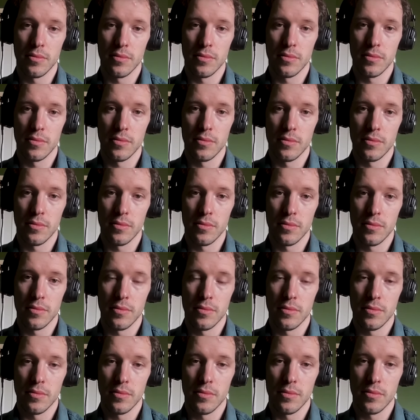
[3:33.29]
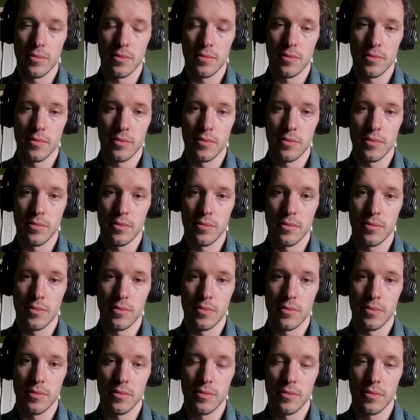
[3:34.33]

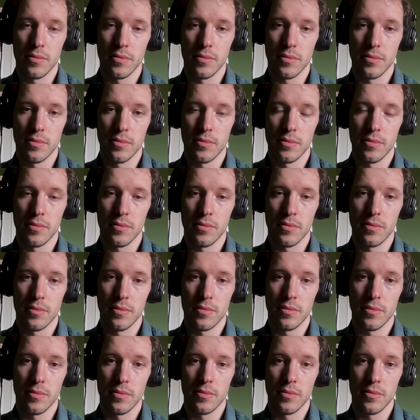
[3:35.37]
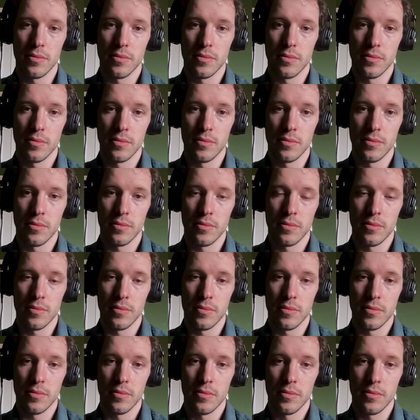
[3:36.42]

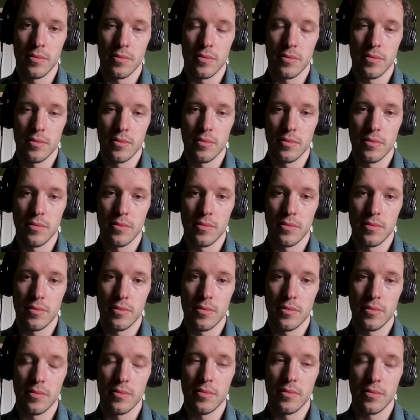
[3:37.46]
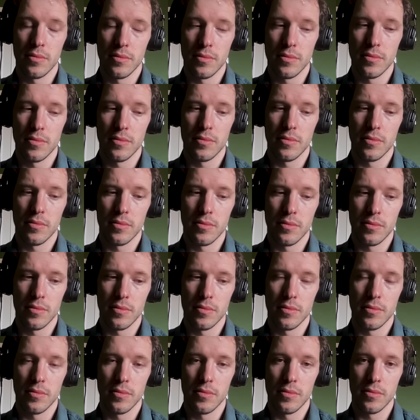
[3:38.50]

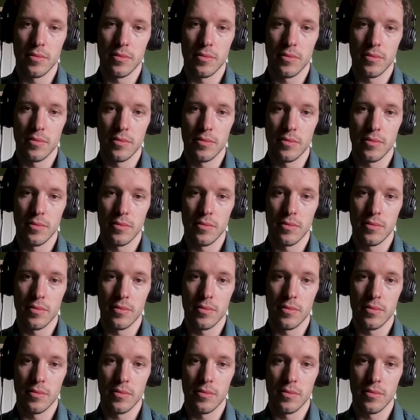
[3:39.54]
No words are spoken by the person on screen.